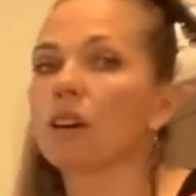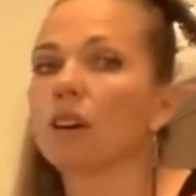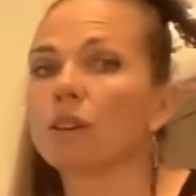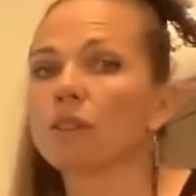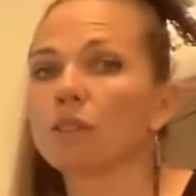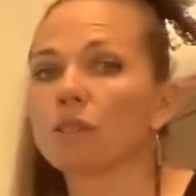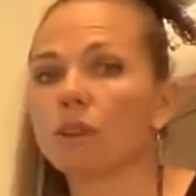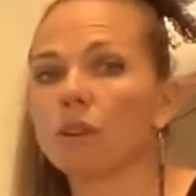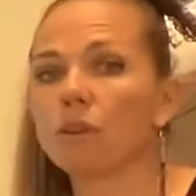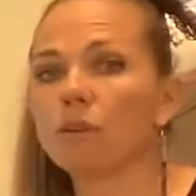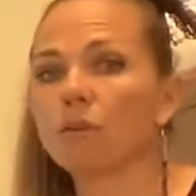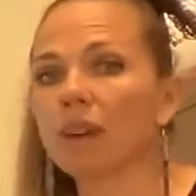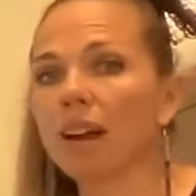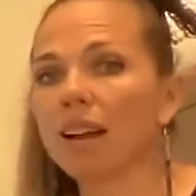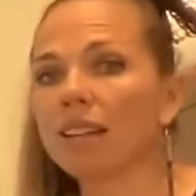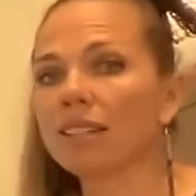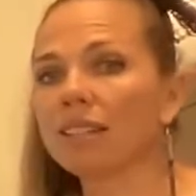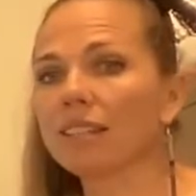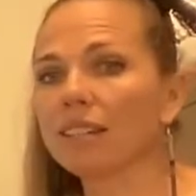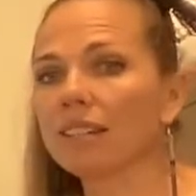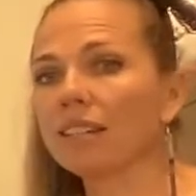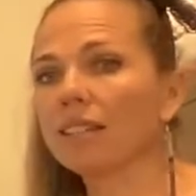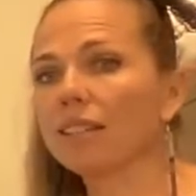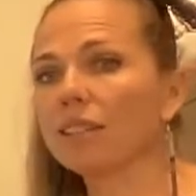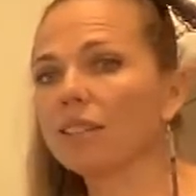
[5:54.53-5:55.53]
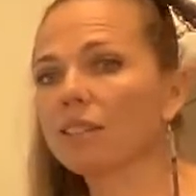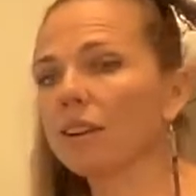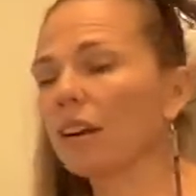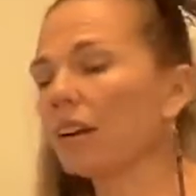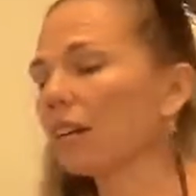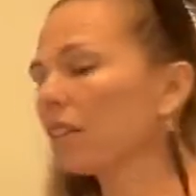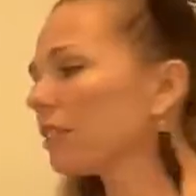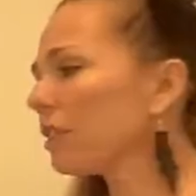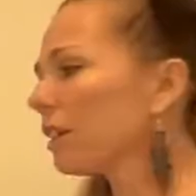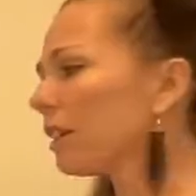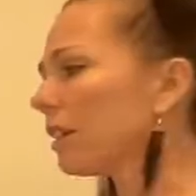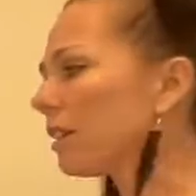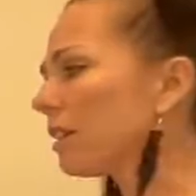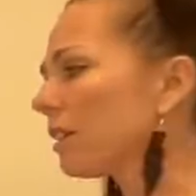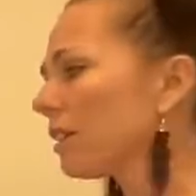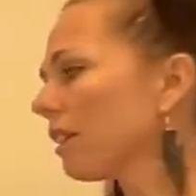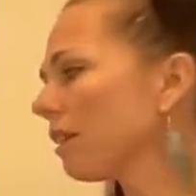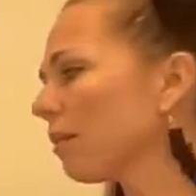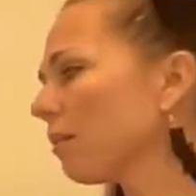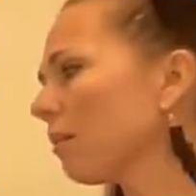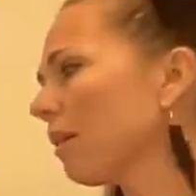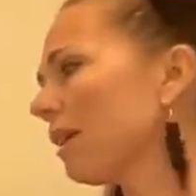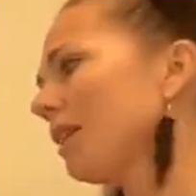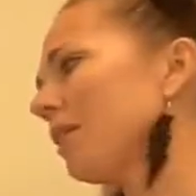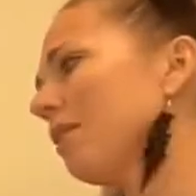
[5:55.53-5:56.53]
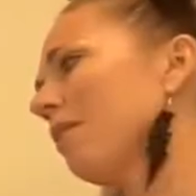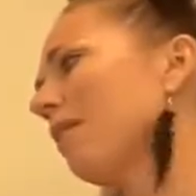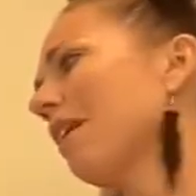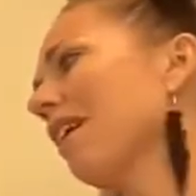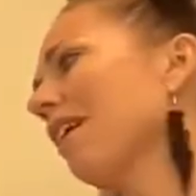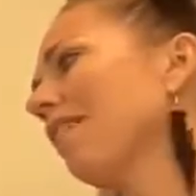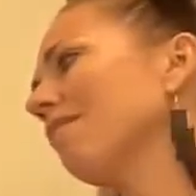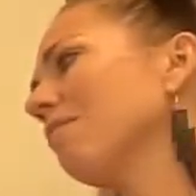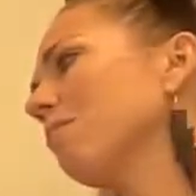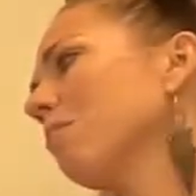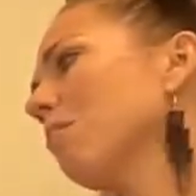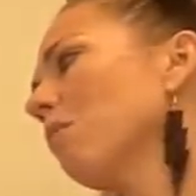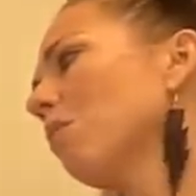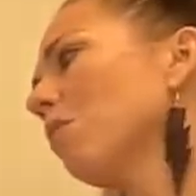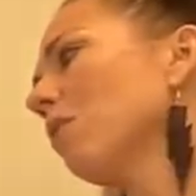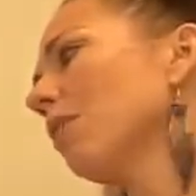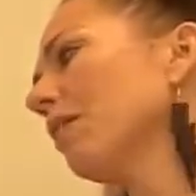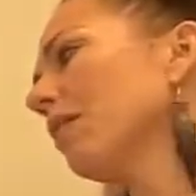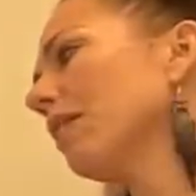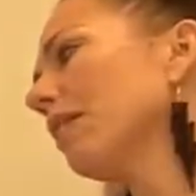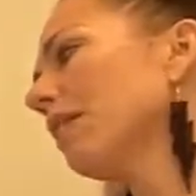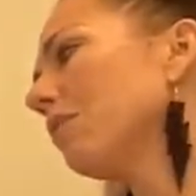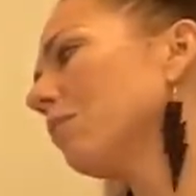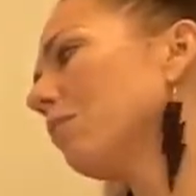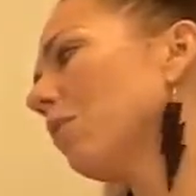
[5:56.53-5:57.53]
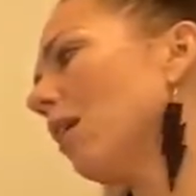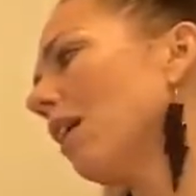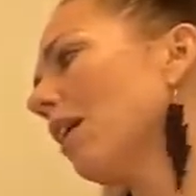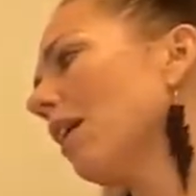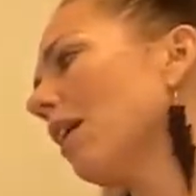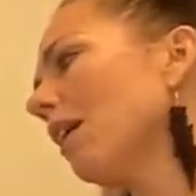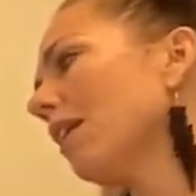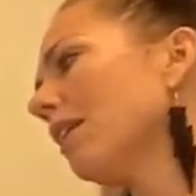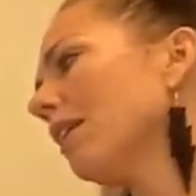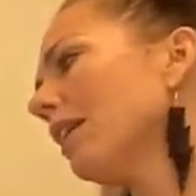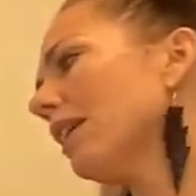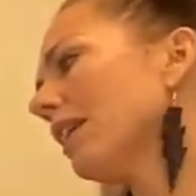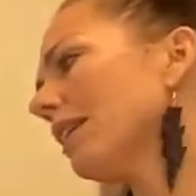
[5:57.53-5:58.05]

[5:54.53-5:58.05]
So resonance structures are when you have more than one